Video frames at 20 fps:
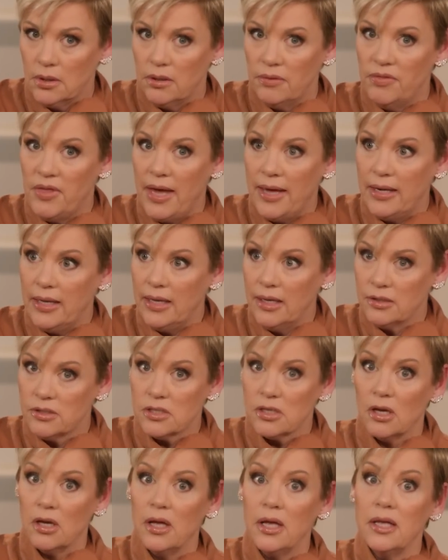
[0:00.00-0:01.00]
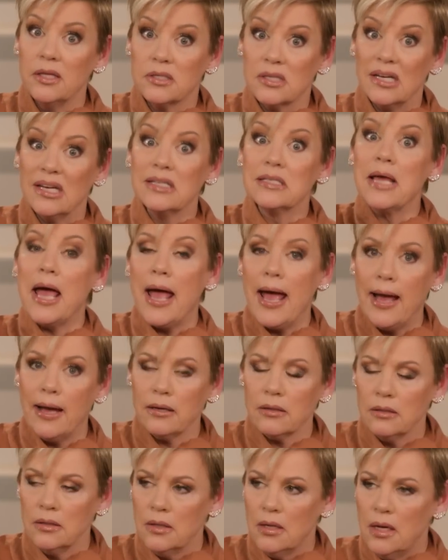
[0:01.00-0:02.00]
That it's an
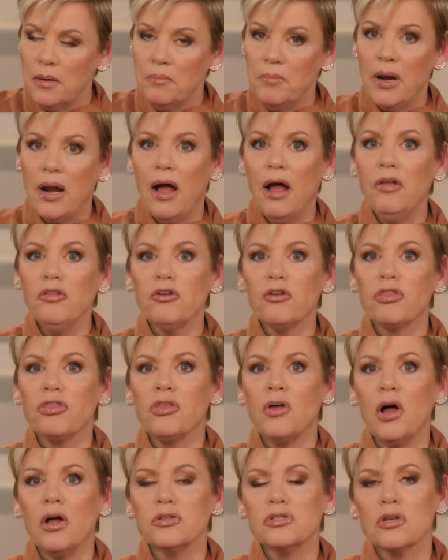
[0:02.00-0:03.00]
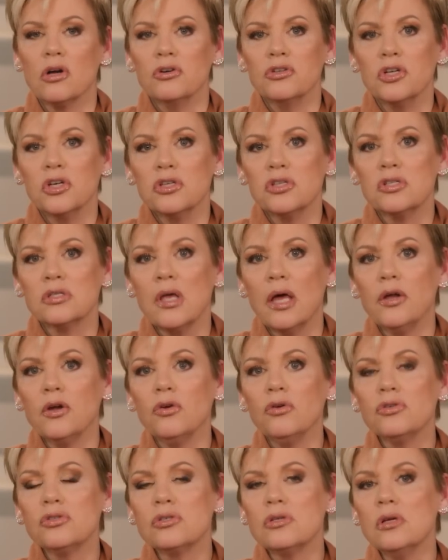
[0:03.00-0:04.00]
attack. But other thoughts are just
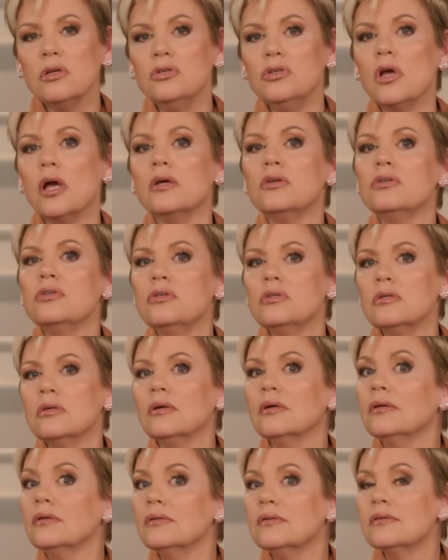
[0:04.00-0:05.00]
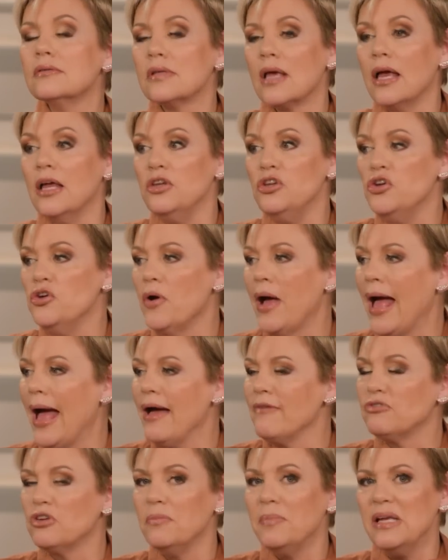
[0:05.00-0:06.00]
subtle suggestions. And you
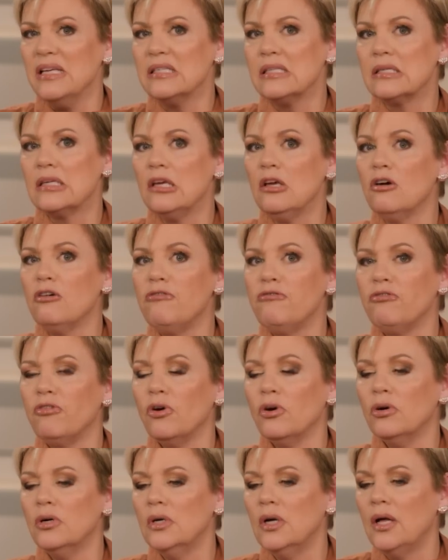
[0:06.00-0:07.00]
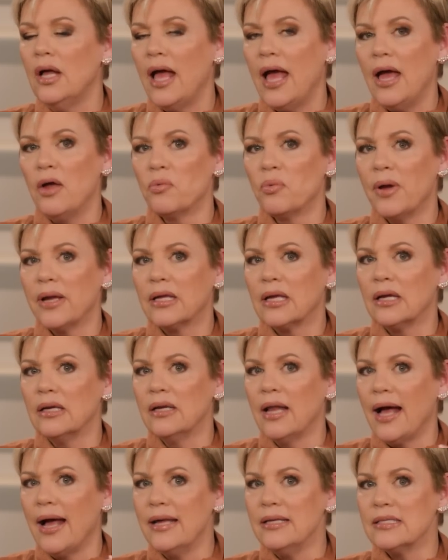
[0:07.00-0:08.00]
have to be skillful at
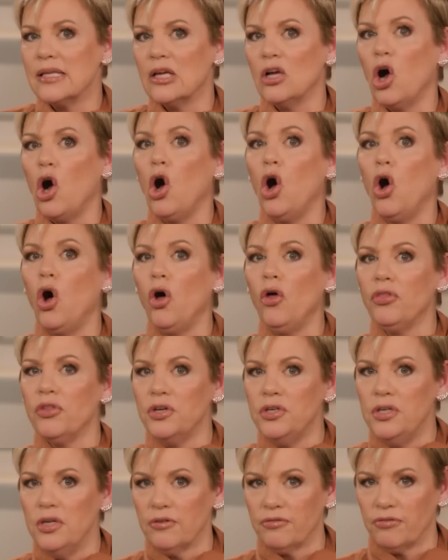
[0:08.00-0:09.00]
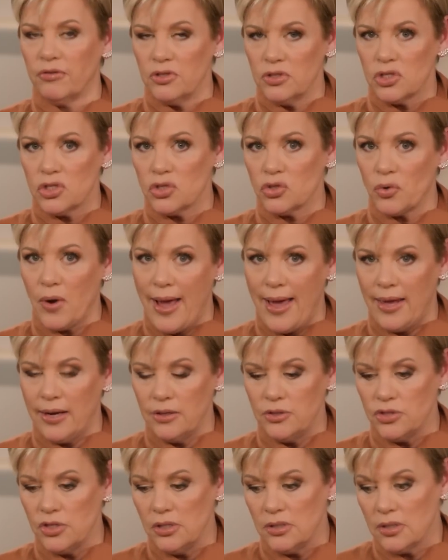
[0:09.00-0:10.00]
recognizing all the different
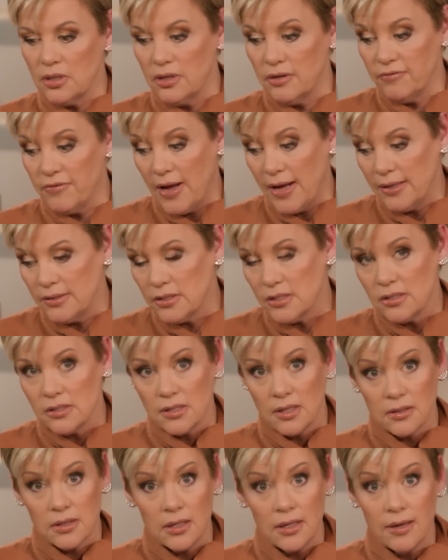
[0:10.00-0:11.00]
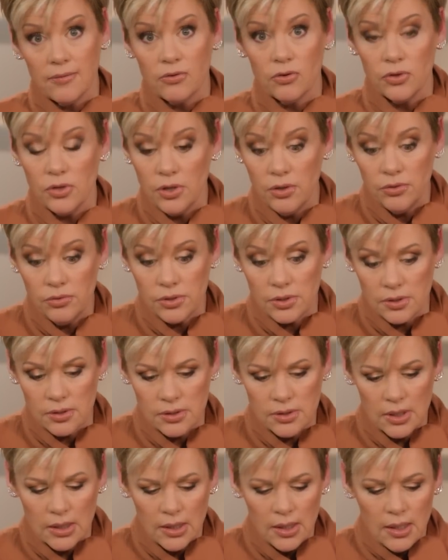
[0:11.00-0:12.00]
strategies and devices that the devil
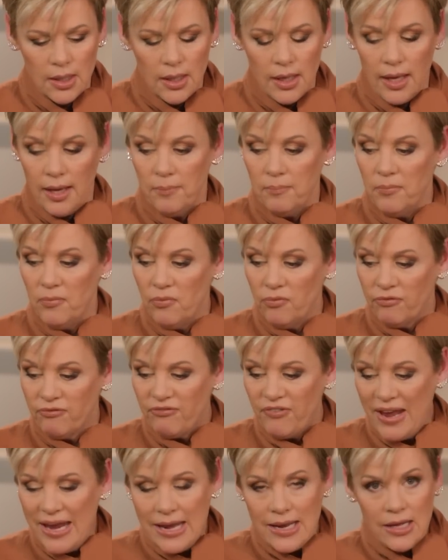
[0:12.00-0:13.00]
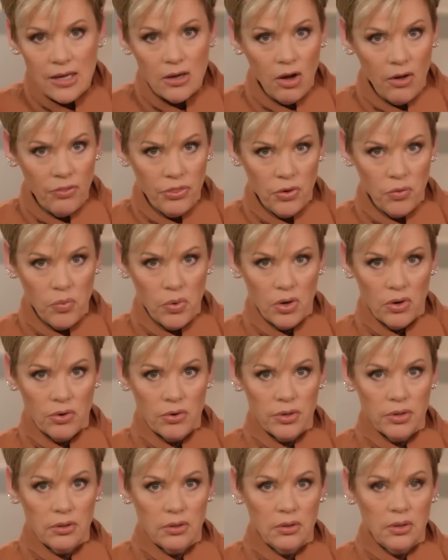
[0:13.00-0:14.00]
uses. And feeding on the
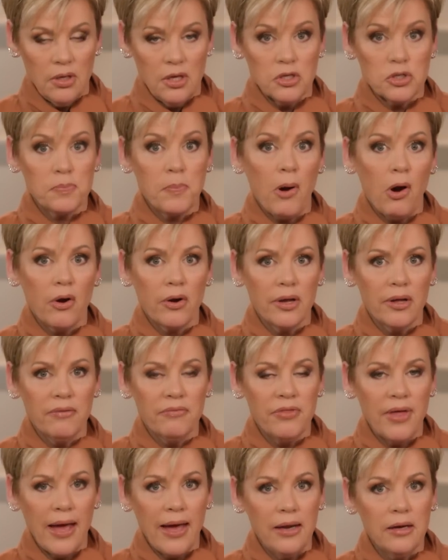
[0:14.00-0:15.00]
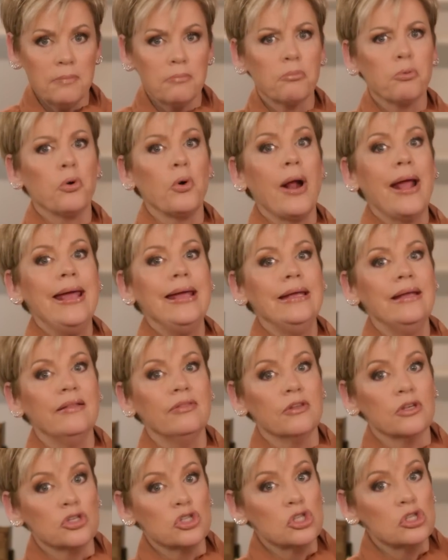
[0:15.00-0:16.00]
Word is part of that. Praying
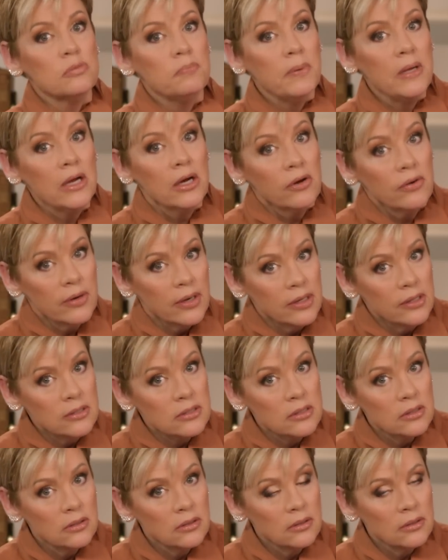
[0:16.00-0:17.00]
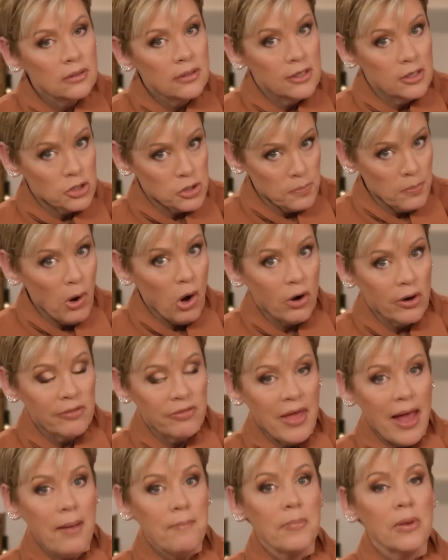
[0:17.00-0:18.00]
in the Spirit is part of
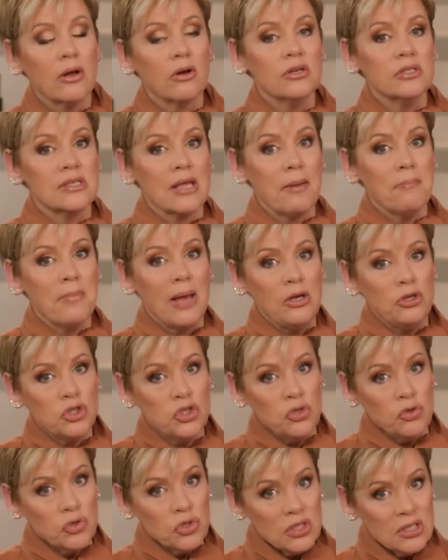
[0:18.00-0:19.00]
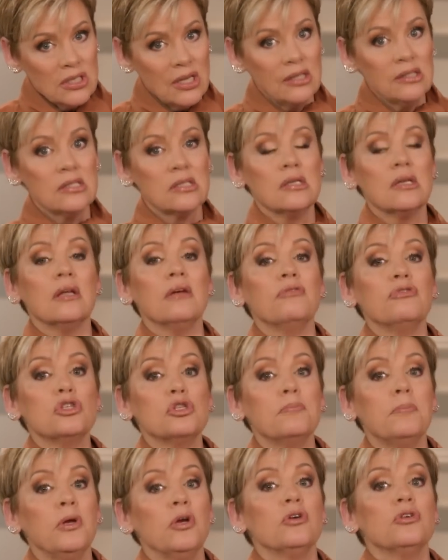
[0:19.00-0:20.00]
that, because that makes you sensitive
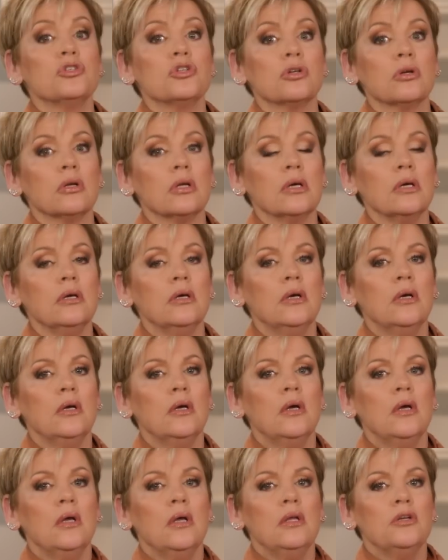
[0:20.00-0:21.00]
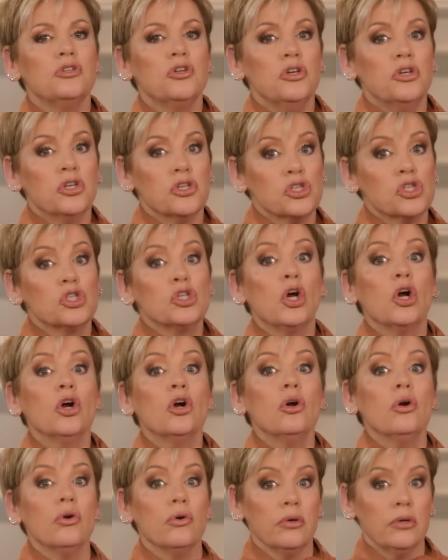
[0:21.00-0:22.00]
spiritually to
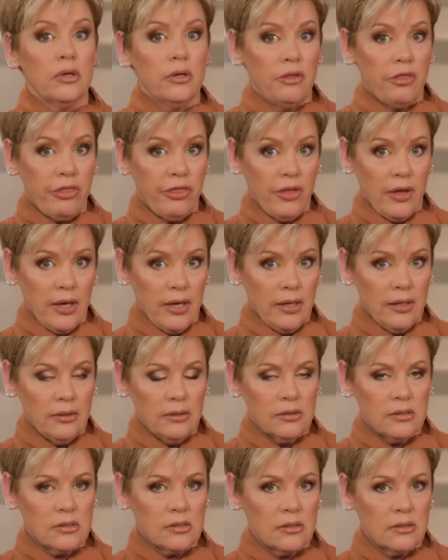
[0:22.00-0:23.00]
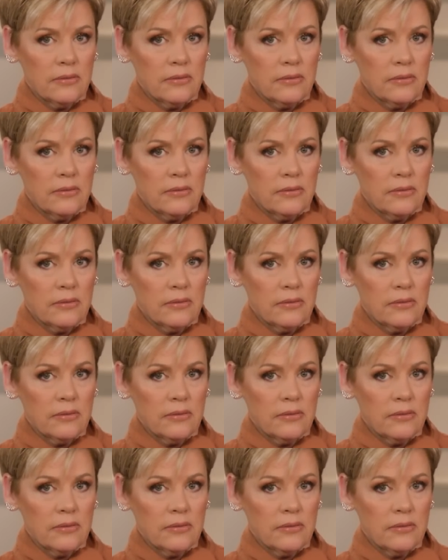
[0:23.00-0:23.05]
discern things.